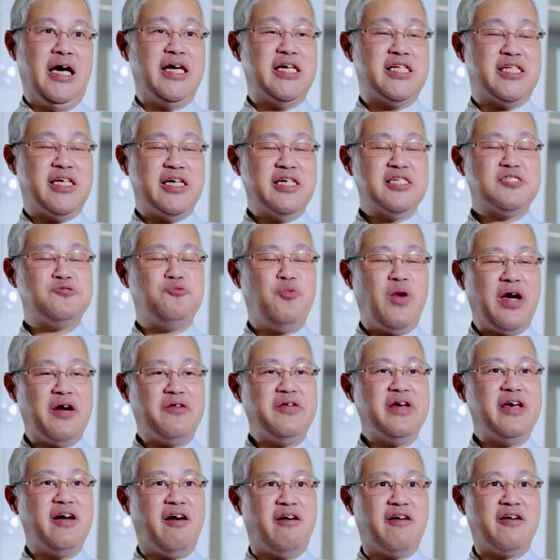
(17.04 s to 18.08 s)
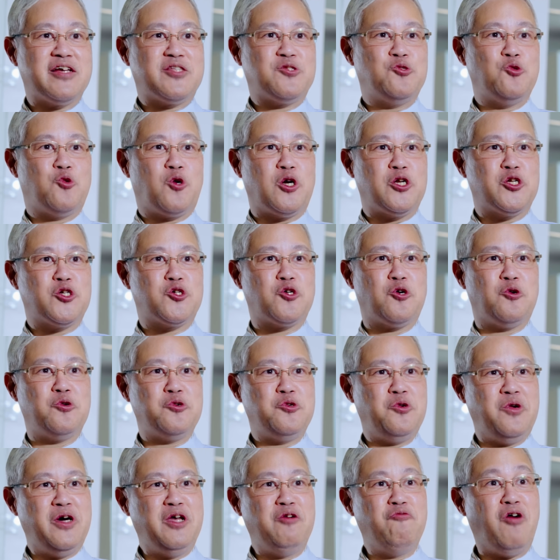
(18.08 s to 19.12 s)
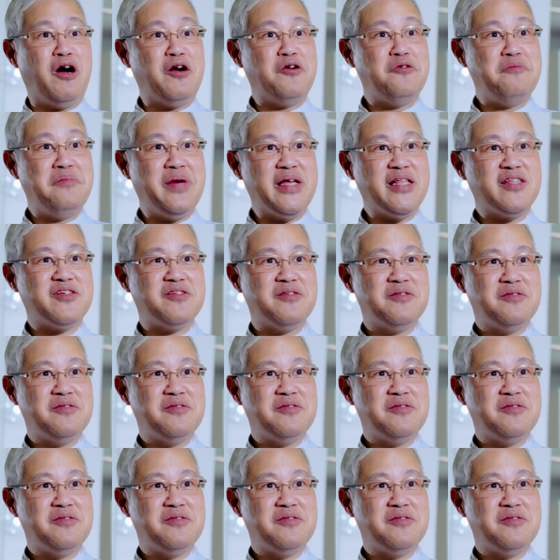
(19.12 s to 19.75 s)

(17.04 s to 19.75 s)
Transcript: It is very hard to control your environment,